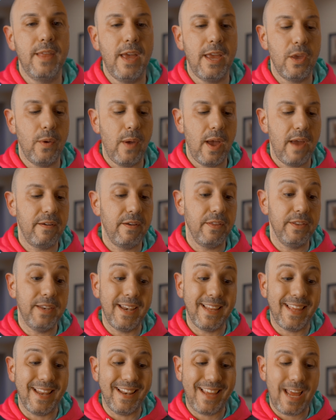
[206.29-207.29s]
or the
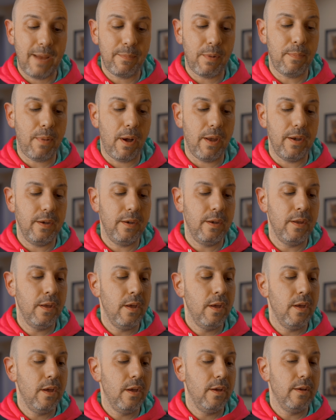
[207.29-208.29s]
dedicated camera button.
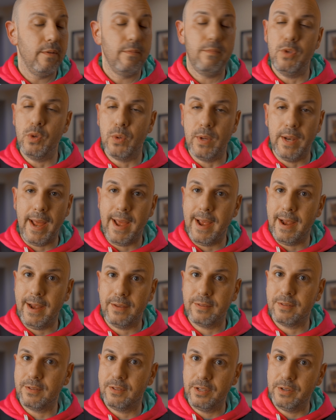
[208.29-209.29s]
You could
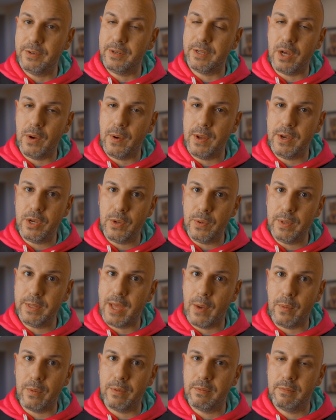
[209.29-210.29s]
ask Siri to go ahead and do it.
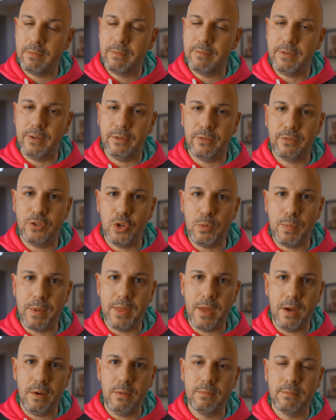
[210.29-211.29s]
That would feel
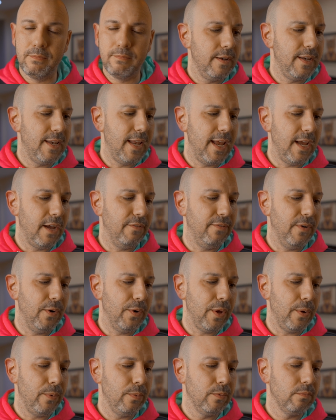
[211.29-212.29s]
stupid though. Take a
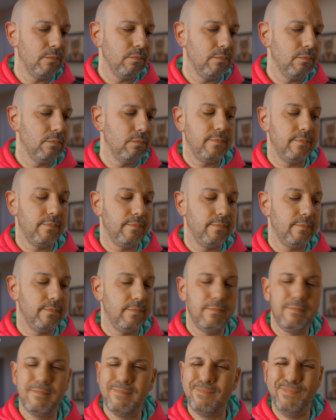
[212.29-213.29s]
photo.
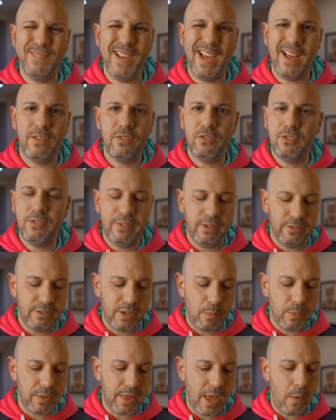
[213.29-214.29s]
Yeah, you just feel
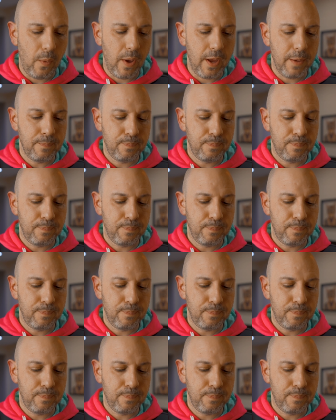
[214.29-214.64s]
dumb with that way.